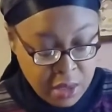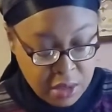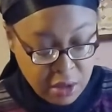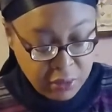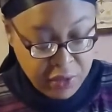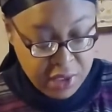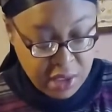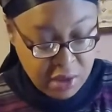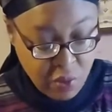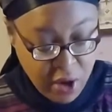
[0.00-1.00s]
So this
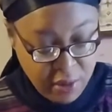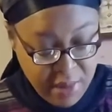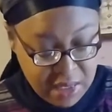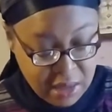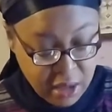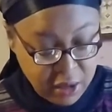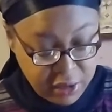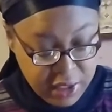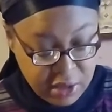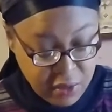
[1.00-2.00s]
is where my sucker
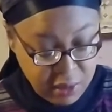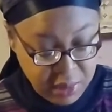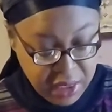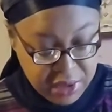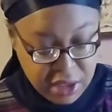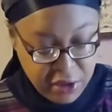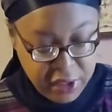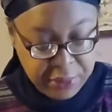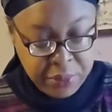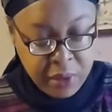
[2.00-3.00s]
is going to be inserted.